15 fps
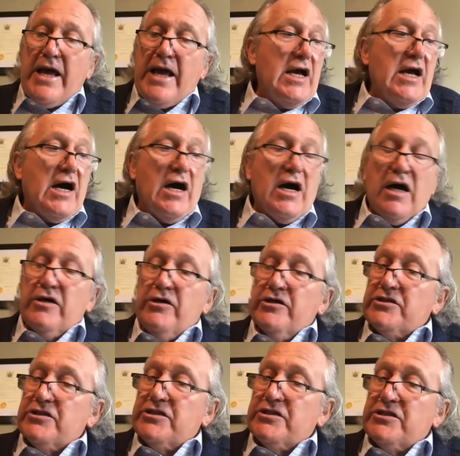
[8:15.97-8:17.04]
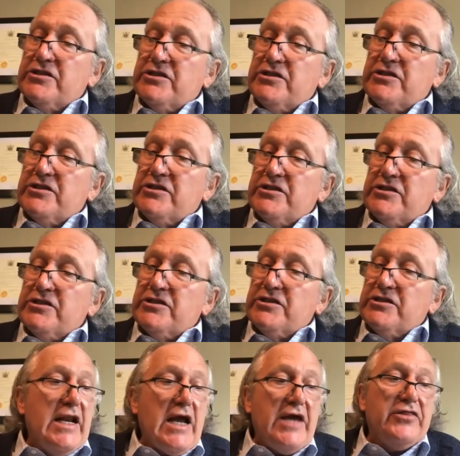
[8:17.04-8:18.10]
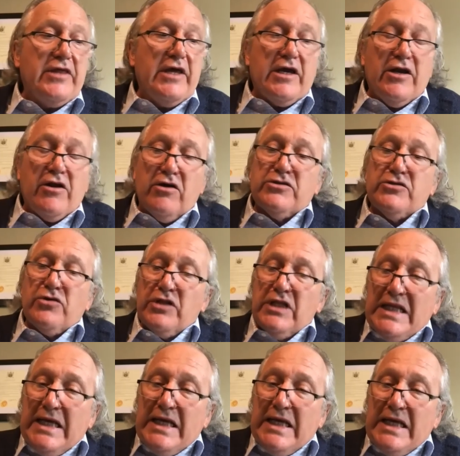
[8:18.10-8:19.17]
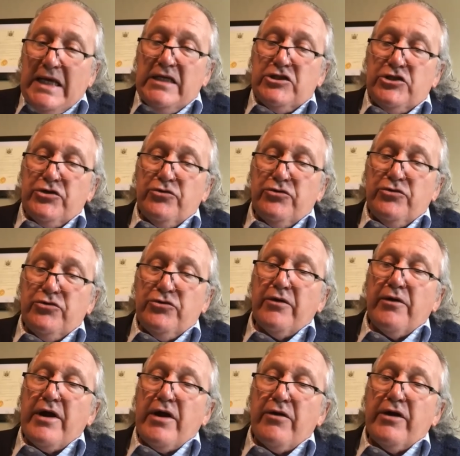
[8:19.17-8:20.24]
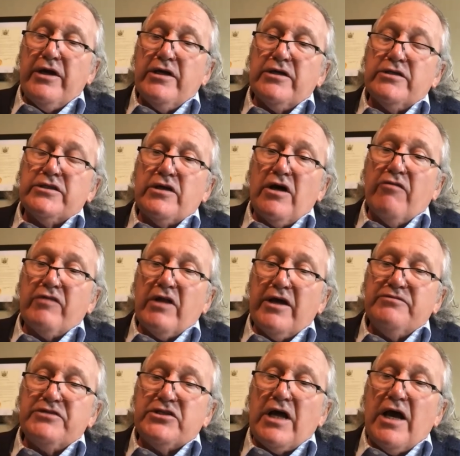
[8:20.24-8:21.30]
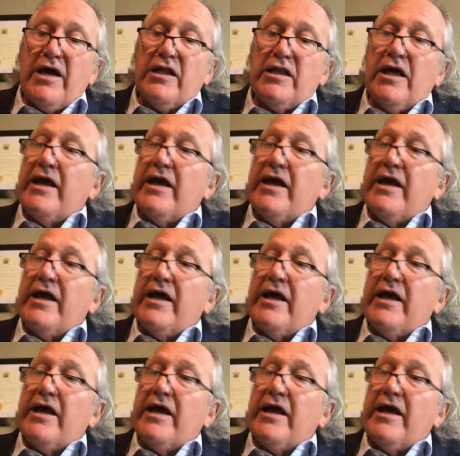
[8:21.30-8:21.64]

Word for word: Uh, you sleep better, and I think it also leads you to other areas of lifestyle,